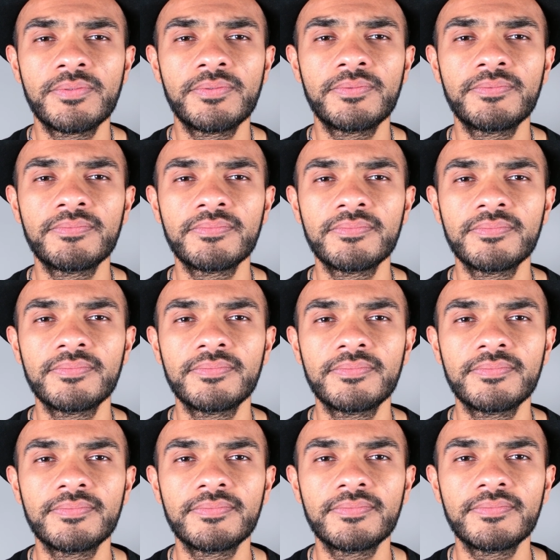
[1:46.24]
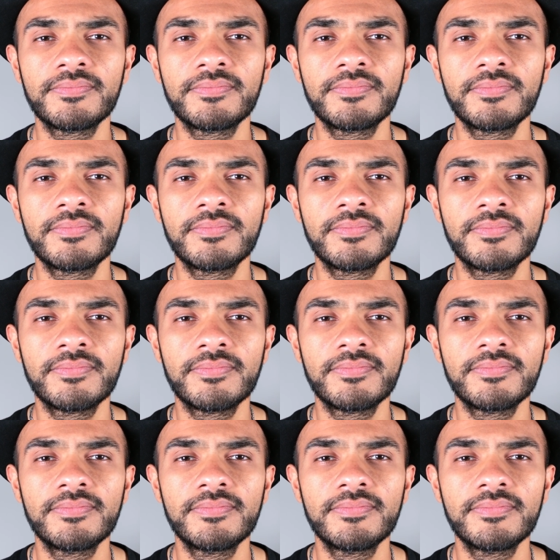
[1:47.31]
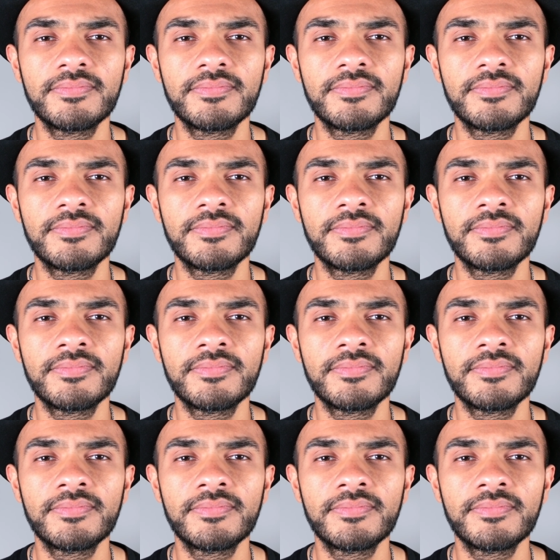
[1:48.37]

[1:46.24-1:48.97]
[no speech]